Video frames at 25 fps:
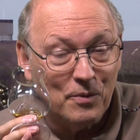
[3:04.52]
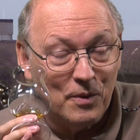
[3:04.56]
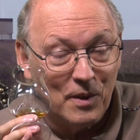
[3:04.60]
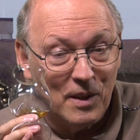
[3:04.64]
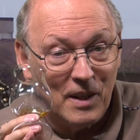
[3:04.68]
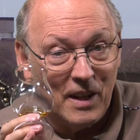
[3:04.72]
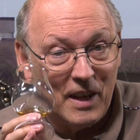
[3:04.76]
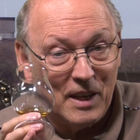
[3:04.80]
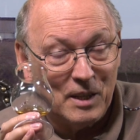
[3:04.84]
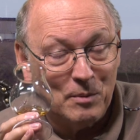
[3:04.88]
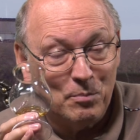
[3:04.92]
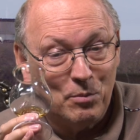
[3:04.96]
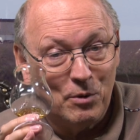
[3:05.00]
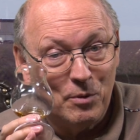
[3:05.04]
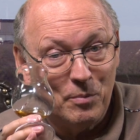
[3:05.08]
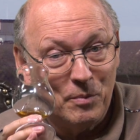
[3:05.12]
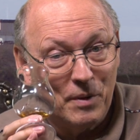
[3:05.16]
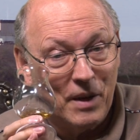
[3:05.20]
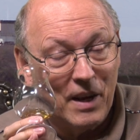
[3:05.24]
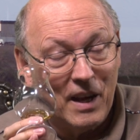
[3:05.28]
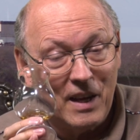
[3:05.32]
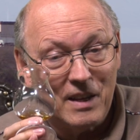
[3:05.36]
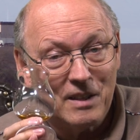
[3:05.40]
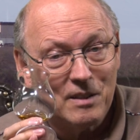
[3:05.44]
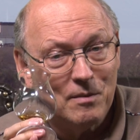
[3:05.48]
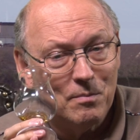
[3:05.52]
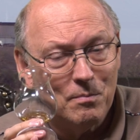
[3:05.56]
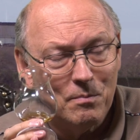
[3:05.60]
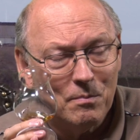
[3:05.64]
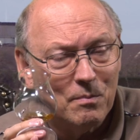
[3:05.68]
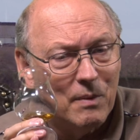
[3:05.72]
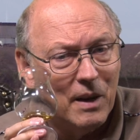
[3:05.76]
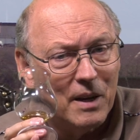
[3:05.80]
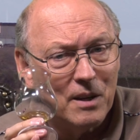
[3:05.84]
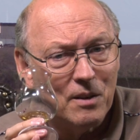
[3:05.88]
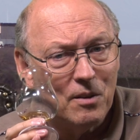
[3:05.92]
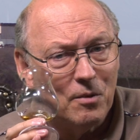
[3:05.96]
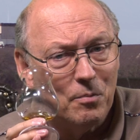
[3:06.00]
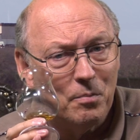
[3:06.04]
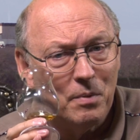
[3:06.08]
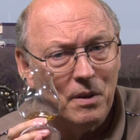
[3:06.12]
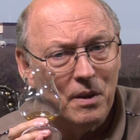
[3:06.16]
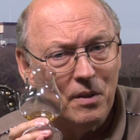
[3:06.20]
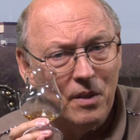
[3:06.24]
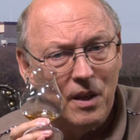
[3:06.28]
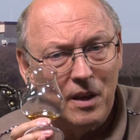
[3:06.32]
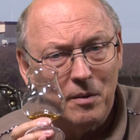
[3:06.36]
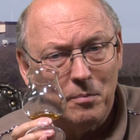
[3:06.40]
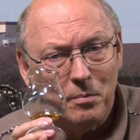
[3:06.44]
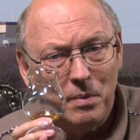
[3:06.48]
fill ex-bourbon casks might not be
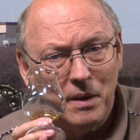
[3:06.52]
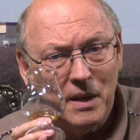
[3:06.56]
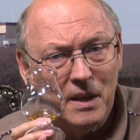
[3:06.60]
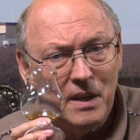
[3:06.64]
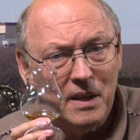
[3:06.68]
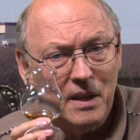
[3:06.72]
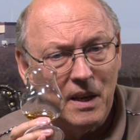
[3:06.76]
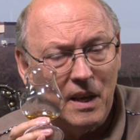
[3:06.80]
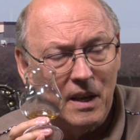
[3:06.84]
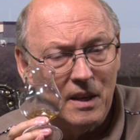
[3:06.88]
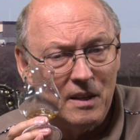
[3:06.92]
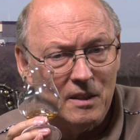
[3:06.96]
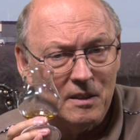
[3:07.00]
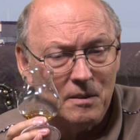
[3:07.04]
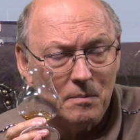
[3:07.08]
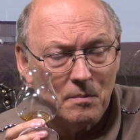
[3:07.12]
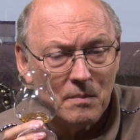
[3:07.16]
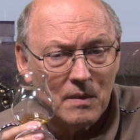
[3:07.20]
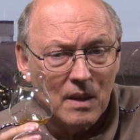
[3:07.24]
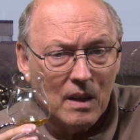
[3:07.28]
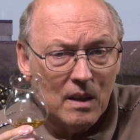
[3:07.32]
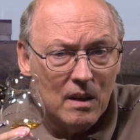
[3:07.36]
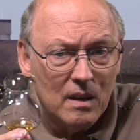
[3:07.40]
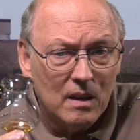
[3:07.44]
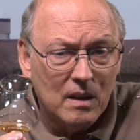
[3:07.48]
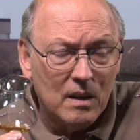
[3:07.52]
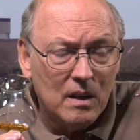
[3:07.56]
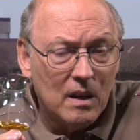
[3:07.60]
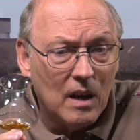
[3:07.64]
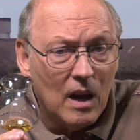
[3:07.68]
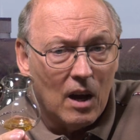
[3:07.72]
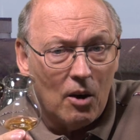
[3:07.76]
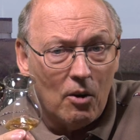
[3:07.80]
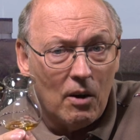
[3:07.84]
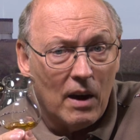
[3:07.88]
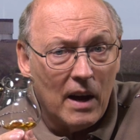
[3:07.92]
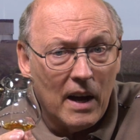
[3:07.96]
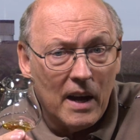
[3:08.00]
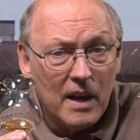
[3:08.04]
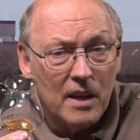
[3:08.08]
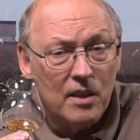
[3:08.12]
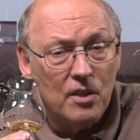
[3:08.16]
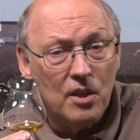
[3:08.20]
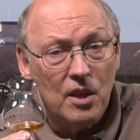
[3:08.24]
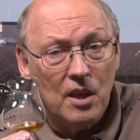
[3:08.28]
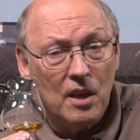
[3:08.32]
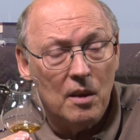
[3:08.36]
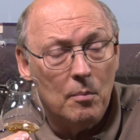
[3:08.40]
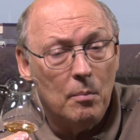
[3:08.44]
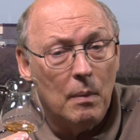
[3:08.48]
that big, and how high
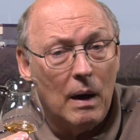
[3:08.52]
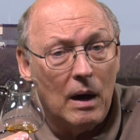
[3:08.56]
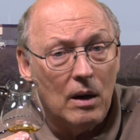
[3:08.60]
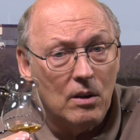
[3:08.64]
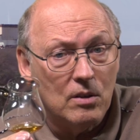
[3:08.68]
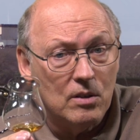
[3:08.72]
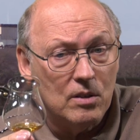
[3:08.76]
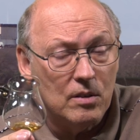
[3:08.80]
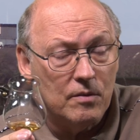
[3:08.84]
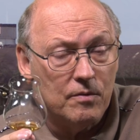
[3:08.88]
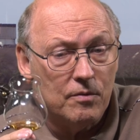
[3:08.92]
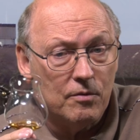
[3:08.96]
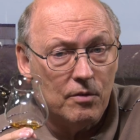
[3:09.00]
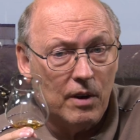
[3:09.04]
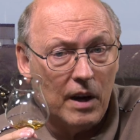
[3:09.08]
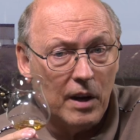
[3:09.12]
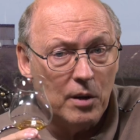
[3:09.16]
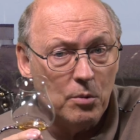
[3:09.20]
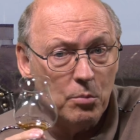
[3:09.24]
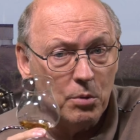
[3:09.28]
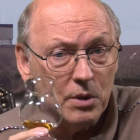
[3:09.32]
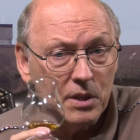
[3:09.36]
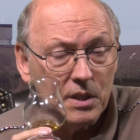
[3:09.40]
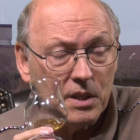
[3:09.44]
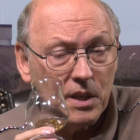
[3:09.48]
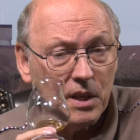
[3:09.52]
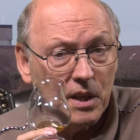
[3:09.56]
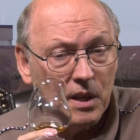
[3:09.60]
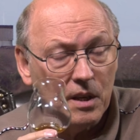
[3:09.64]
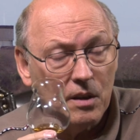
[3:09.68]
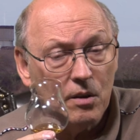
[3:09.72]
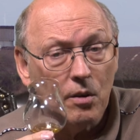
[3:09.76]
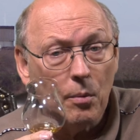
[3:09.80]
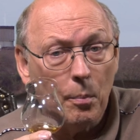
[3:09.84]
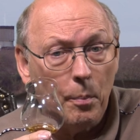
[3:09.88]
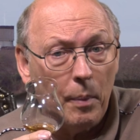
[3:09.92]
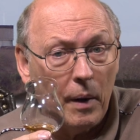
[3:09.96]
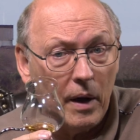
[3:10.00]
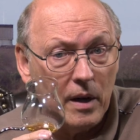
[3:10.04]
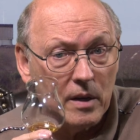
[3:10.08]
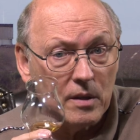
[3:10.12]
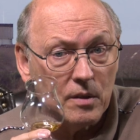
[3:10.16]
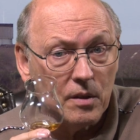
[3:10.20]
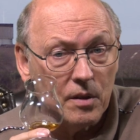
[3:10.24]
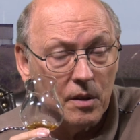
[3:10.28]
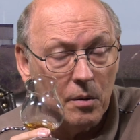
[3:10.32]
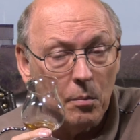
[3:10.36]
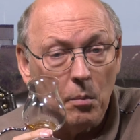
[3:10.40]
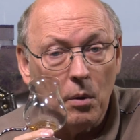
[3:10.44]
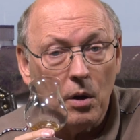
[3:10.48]
the amount of grain whiskey compared to
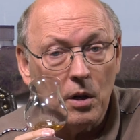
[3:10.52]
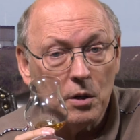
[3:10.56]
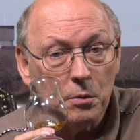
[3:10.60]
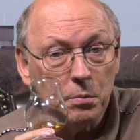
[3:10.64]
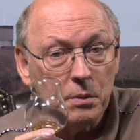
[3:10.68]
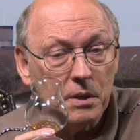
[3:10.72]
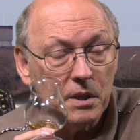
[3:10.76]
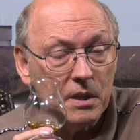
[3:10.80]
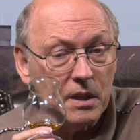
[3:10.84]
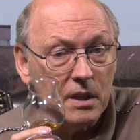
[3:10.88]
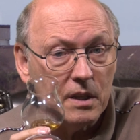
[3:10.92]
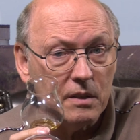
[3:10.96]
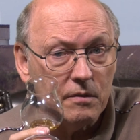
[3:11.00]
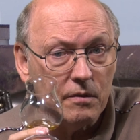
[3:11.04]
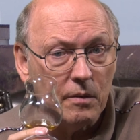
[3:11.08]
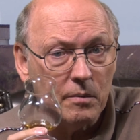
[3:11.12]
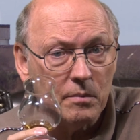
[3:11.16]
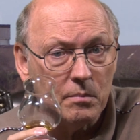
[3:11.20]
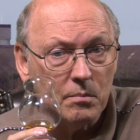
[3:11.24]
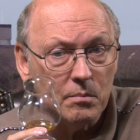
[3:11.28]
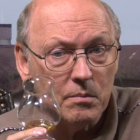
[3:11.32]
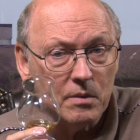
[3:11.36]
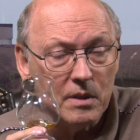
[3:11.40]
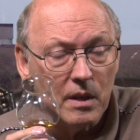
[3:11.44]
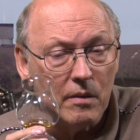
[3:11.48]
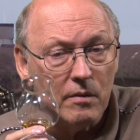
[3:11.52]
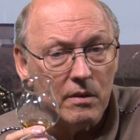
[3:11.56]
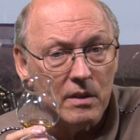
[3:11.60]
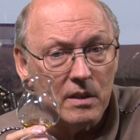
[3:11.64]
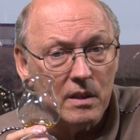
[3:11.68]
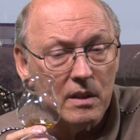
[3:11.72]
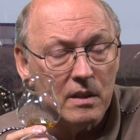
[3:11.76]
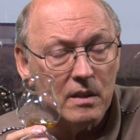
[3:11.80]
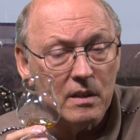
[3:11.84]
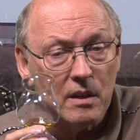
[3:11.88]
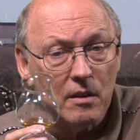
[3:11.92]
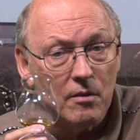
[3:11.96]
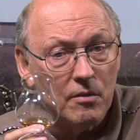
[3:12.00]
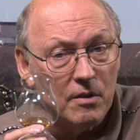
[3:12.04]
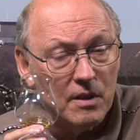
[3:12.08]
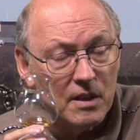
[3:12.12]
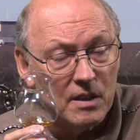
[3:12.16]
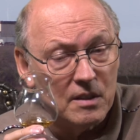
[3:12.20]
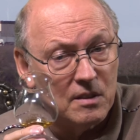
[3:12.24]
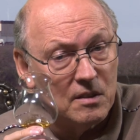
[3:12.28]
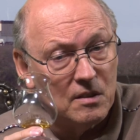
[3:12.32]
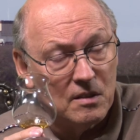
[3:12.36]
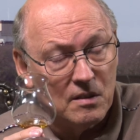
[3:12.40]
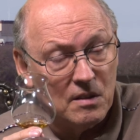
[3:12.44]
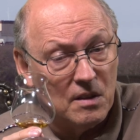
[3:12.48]
the malt whiskies from several
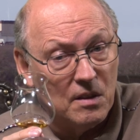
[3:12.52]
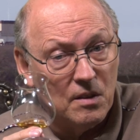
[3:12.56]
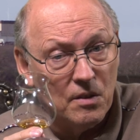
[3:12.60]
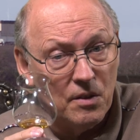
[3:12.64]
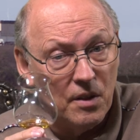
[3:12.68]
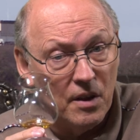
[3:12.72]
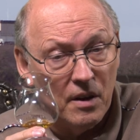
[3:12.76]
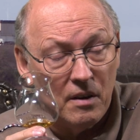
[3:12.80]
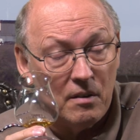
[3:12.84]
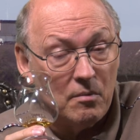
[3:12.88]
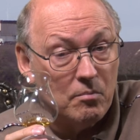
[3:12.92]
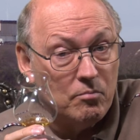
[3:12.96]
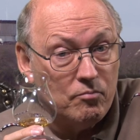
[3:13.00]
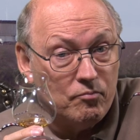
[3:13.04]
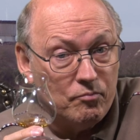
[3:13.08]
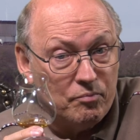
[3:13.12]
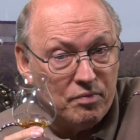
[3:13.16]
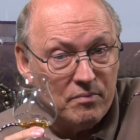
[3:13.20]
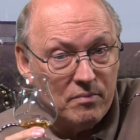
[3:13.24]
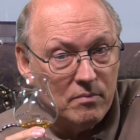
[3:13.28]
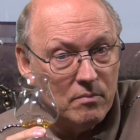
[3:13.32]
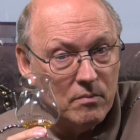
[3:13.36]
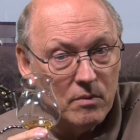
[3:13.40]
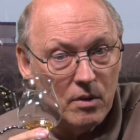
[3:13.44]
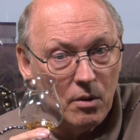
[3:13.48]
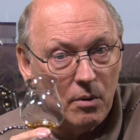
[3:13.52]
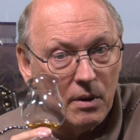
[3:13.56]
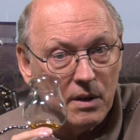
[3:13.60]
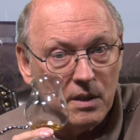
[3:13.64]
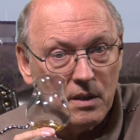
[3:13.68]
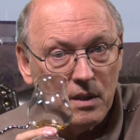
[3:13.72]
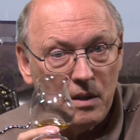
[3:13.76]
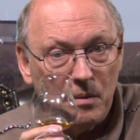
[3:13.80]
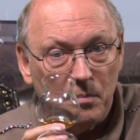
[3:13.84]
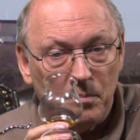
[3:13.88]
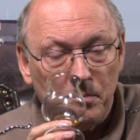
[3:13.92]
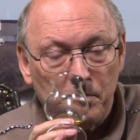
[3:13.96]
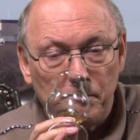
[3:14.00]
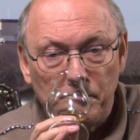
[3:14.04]
distilleries is in there, no idea.